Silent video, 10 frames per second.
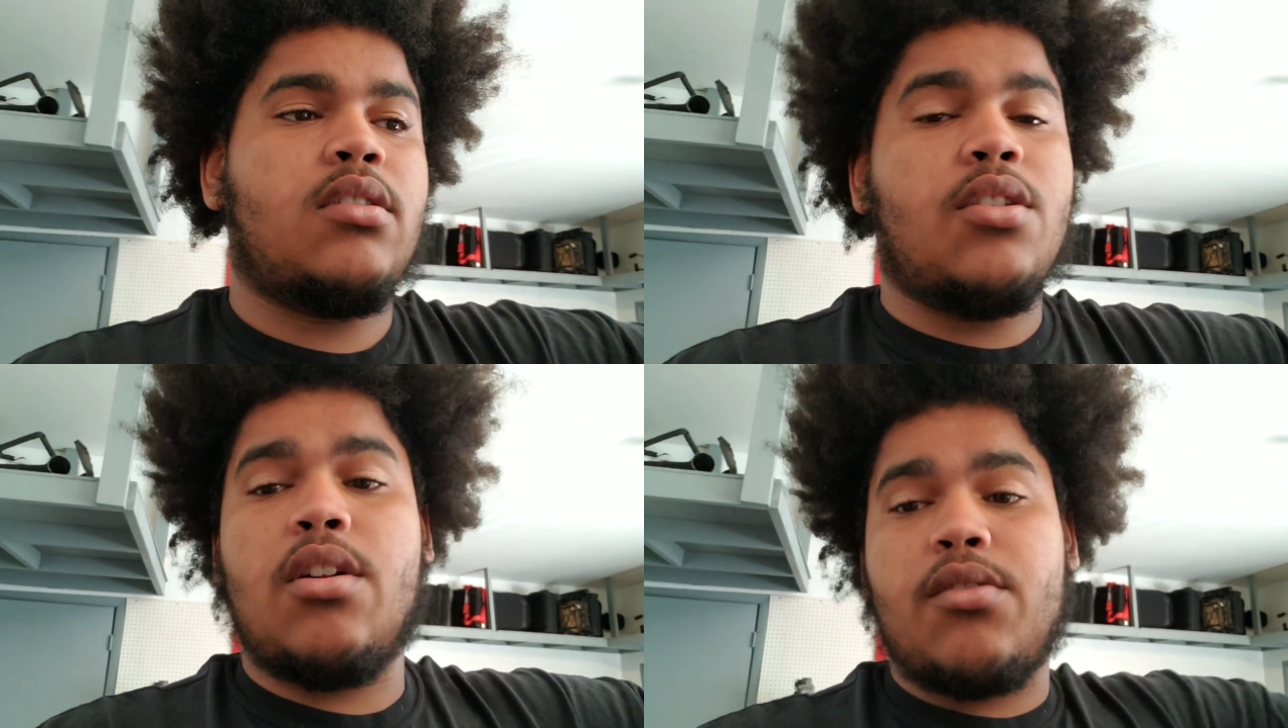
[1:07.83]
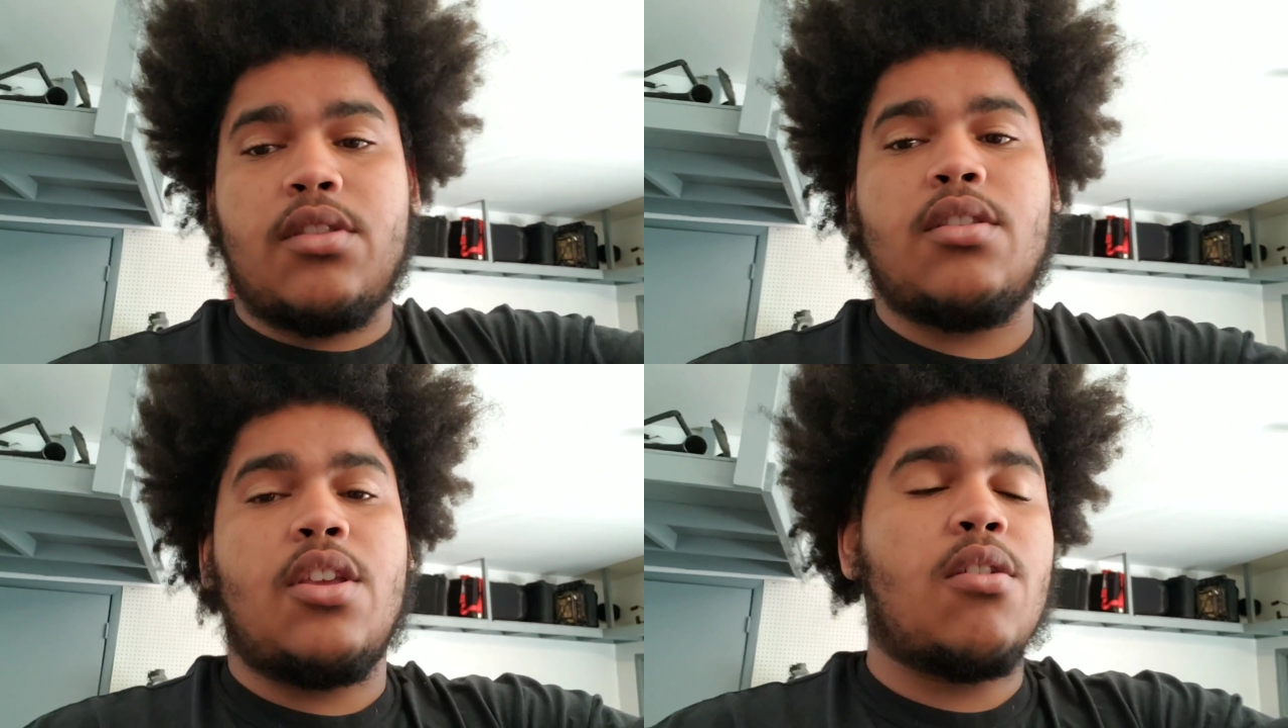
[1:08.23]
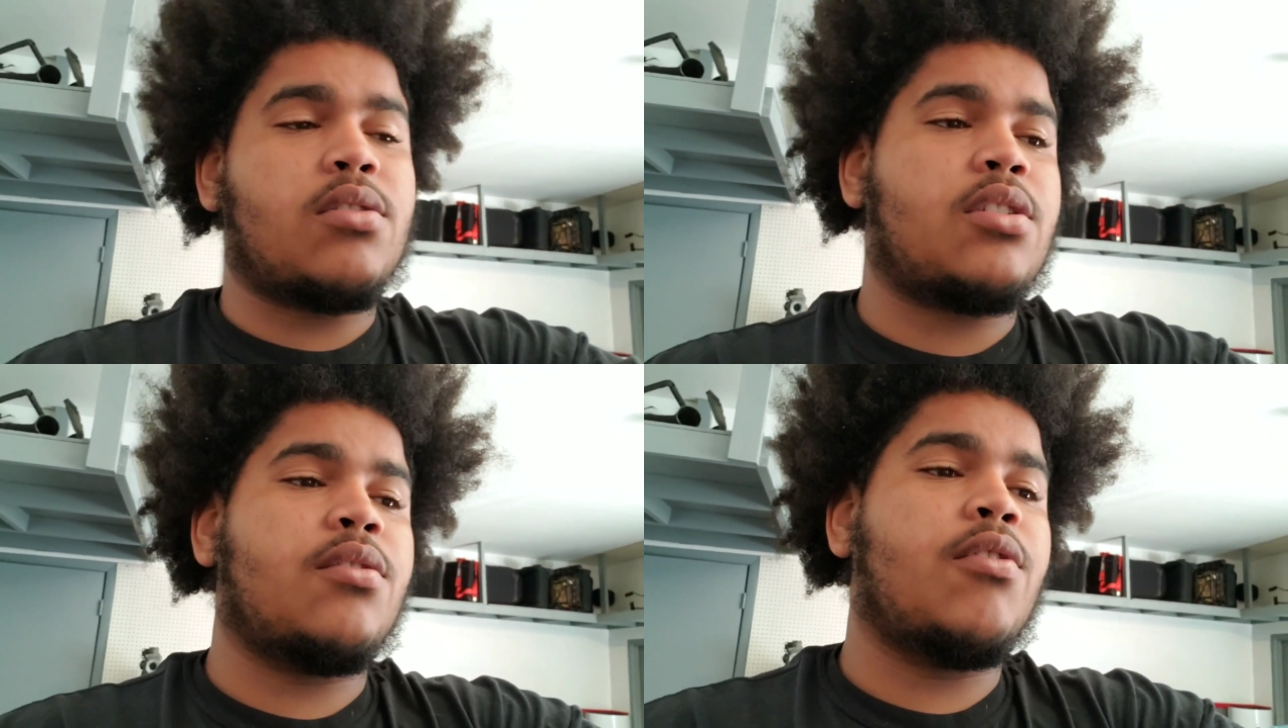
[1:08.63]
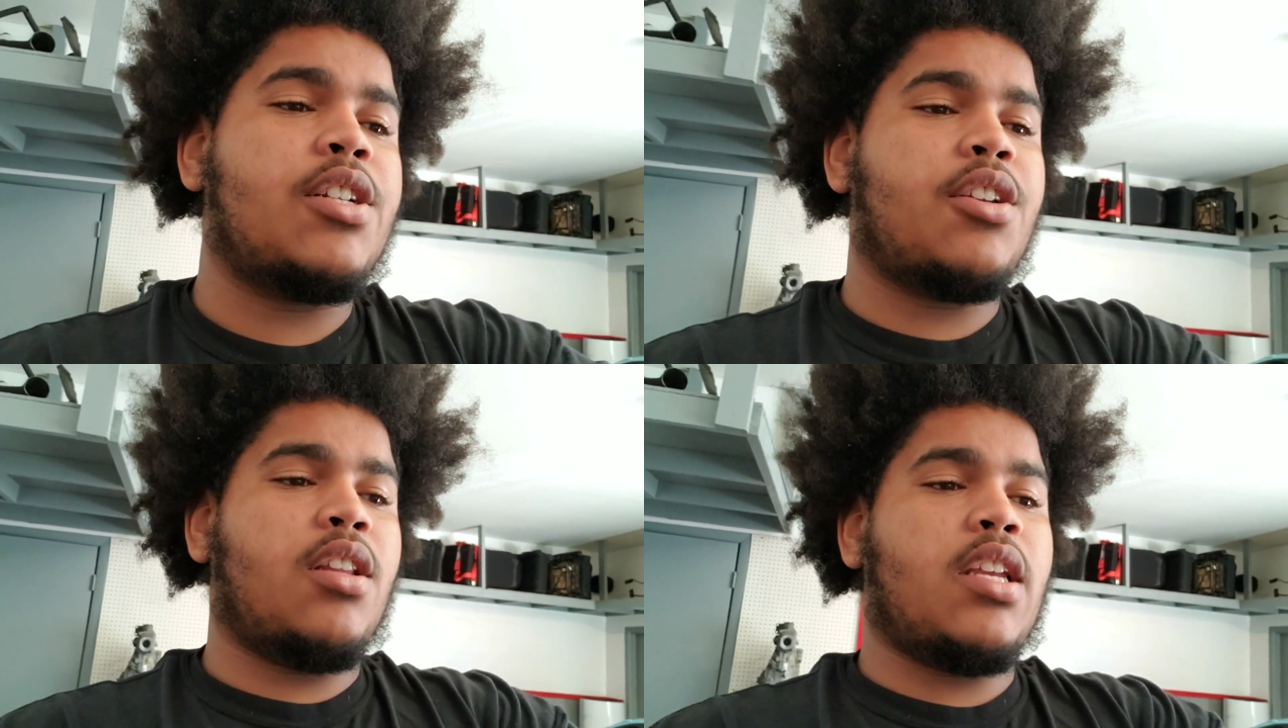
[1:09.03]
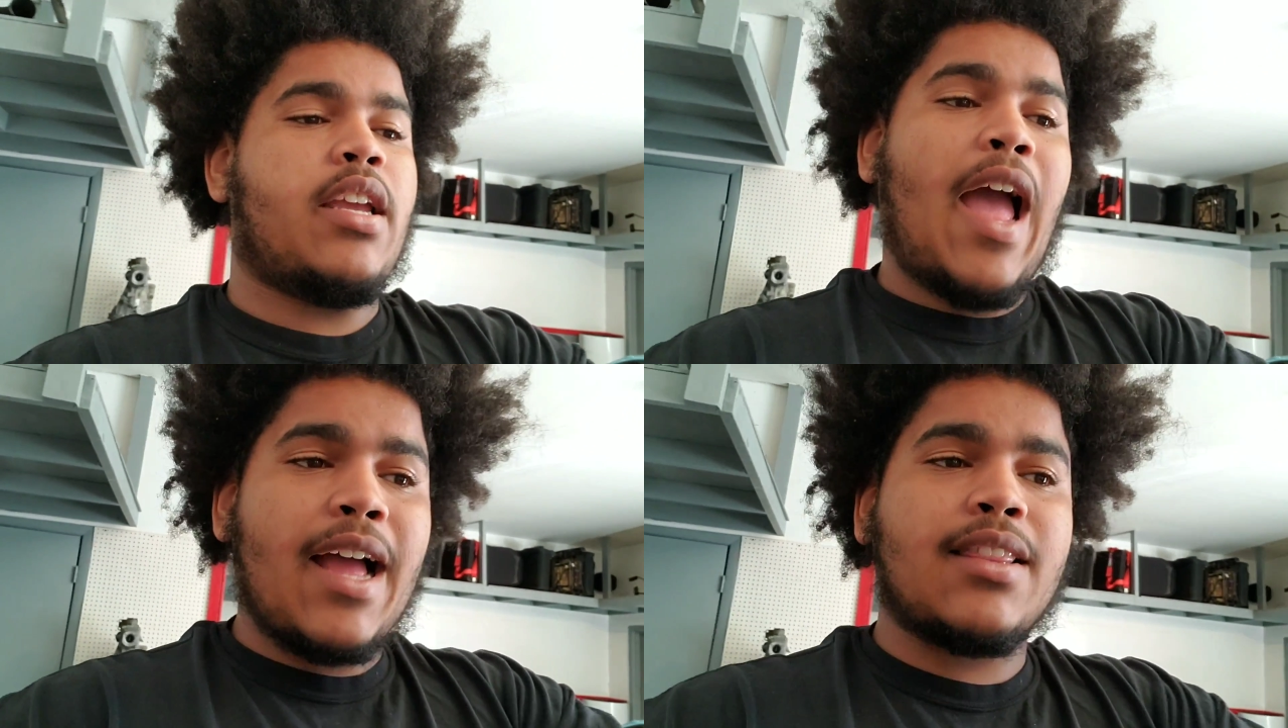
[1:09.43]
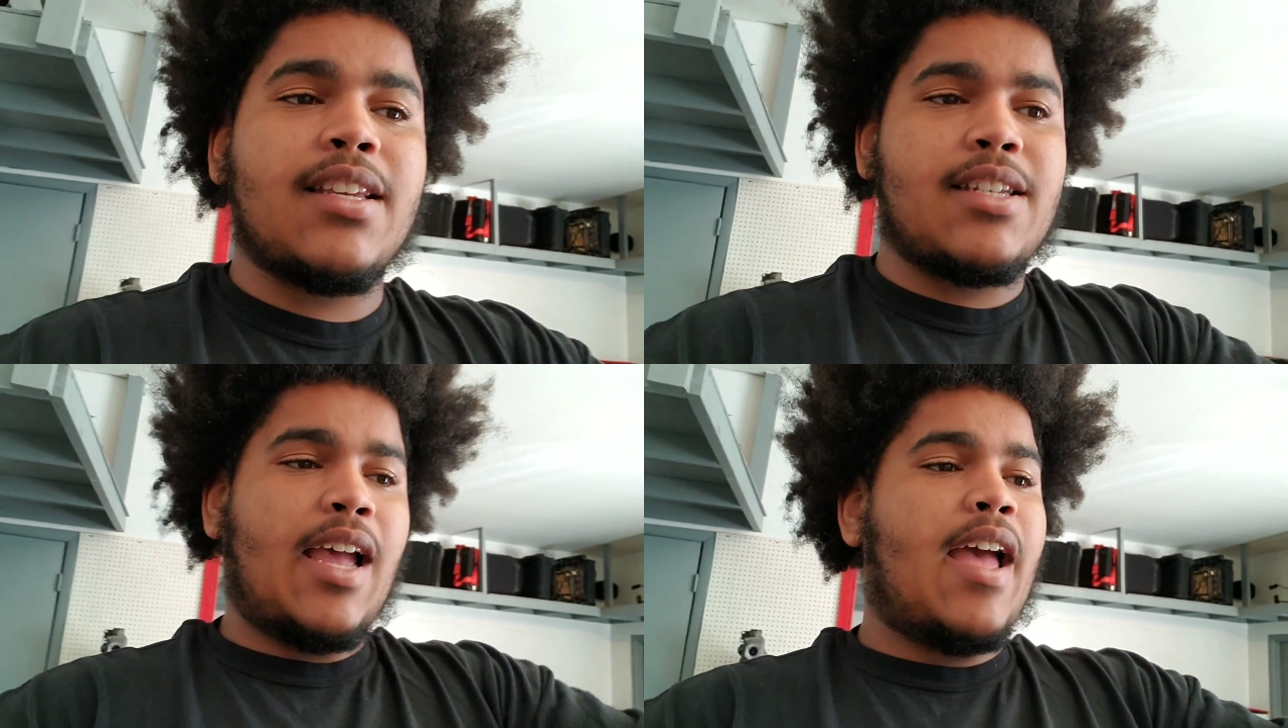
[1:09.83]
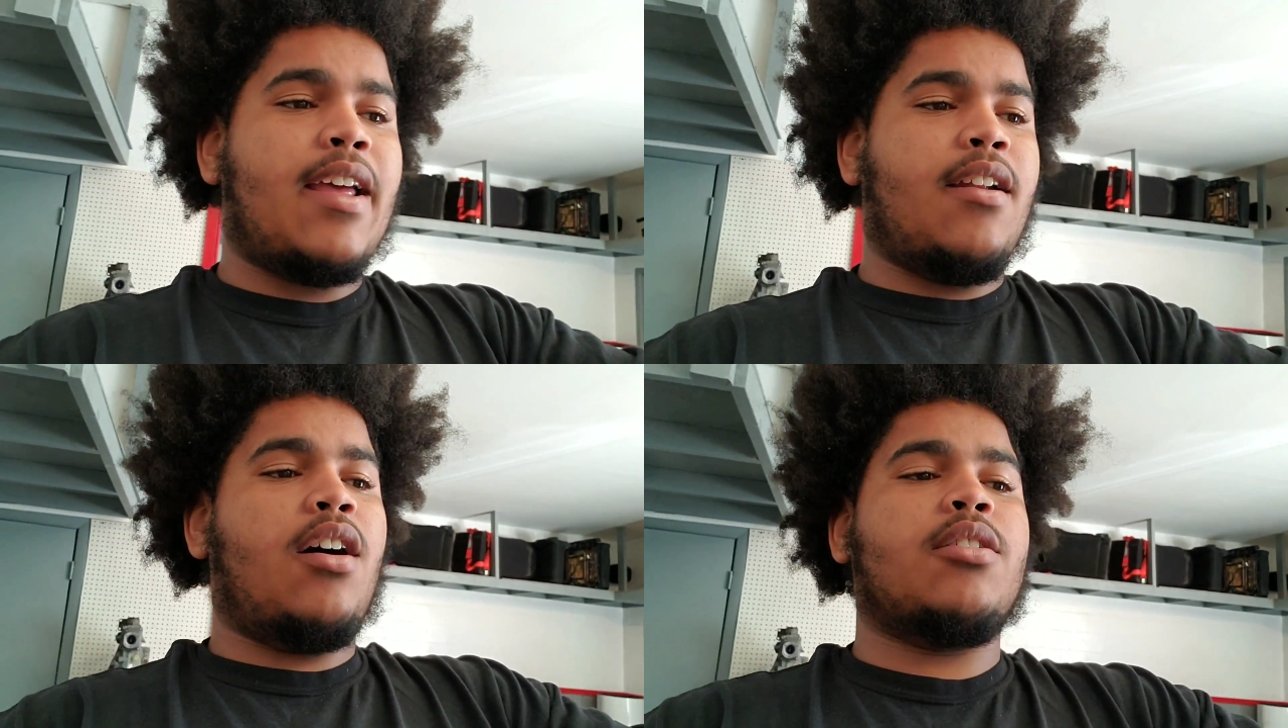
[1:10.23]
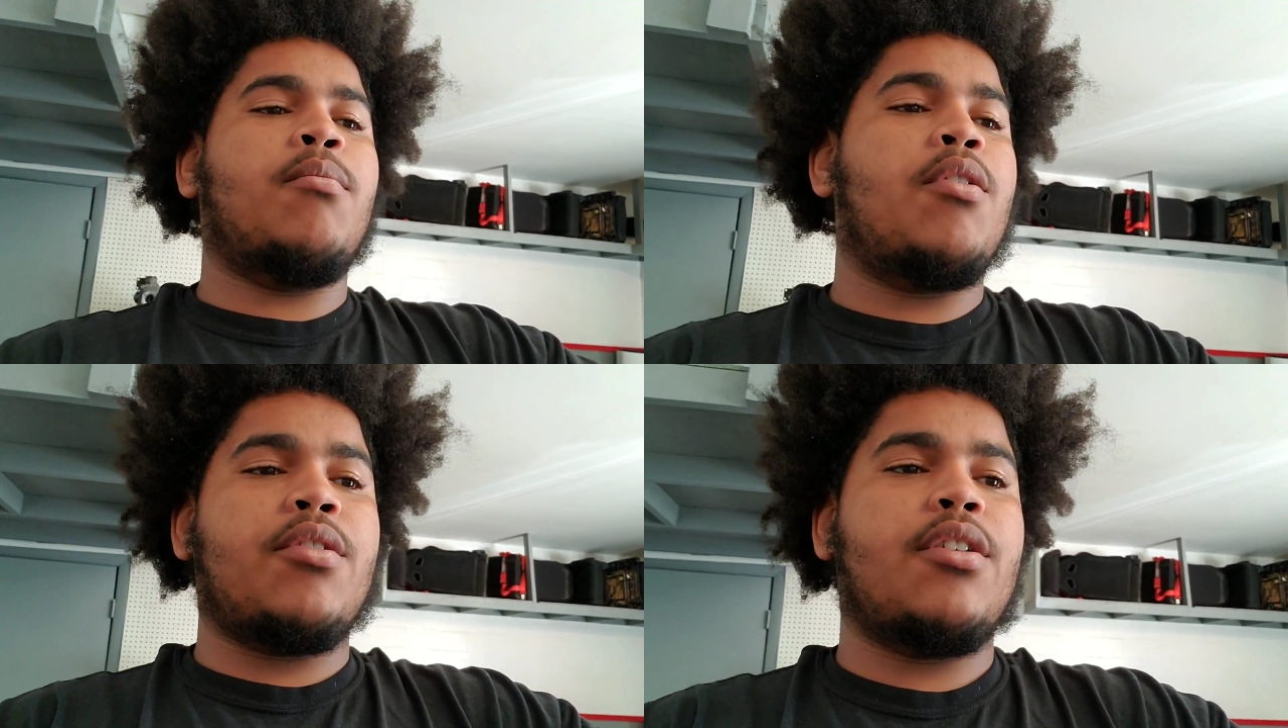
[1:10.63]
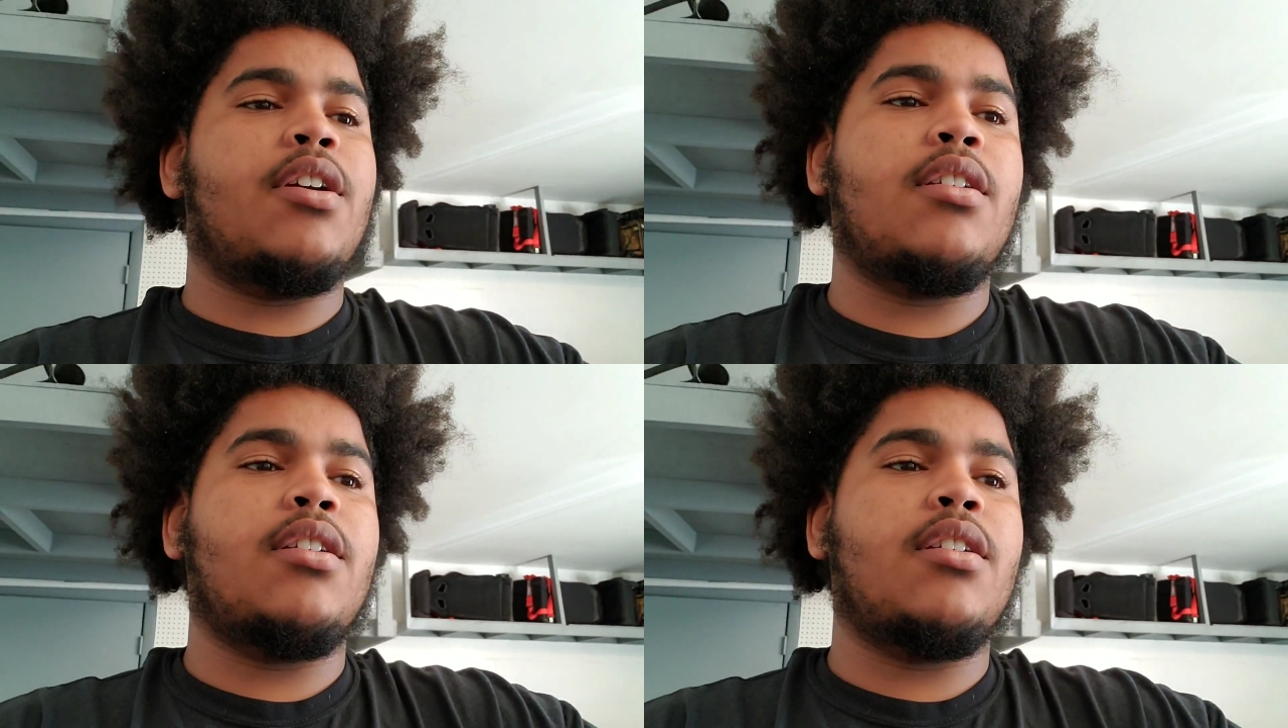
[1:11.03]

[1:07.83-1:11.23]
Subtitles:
you know, Yoast originally had this head on a motor,